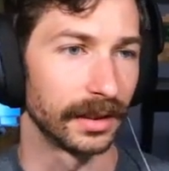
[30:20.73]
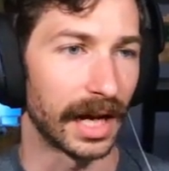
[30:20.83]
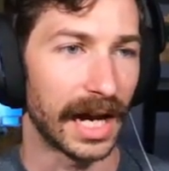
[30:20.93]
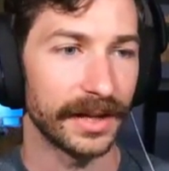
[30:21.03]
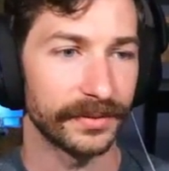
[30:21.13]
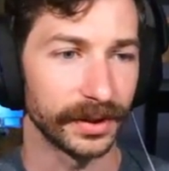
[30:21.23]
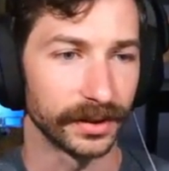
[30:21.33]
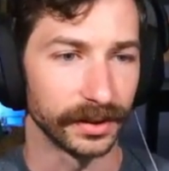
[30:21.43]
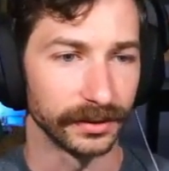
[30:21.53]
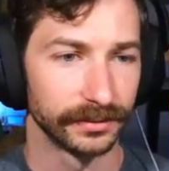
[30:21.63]
I
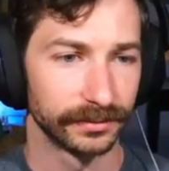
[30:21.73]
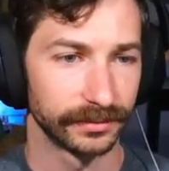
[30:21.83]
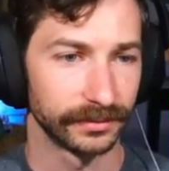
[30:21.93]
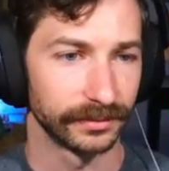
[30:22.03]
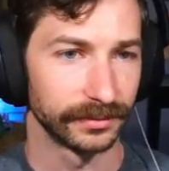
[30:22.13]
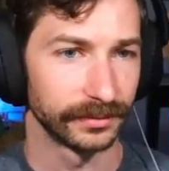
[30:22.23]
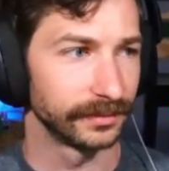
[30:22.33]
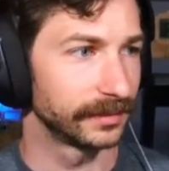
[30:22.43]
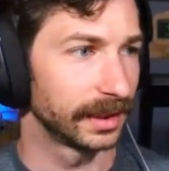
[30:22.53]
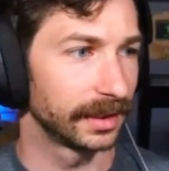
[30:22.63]
feel yes. um, poorly placed
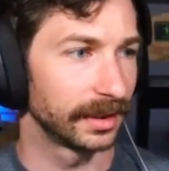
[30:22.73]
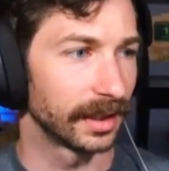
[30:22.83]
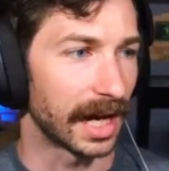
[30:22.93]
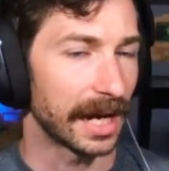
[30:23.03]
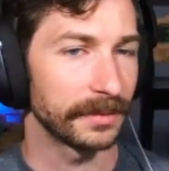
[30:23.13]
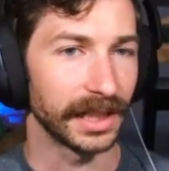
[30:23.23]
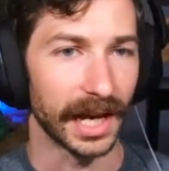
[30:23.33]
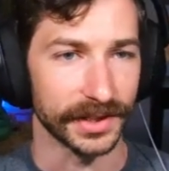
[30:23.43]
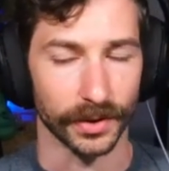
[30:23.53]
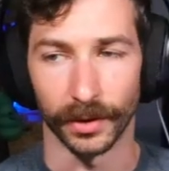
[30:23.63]
everyone. for the meeting. I'm the
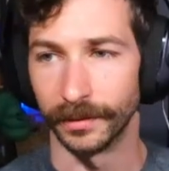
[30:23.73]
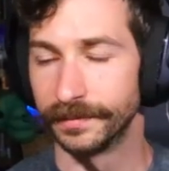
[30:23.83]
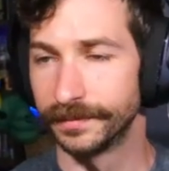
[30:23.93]
asshole.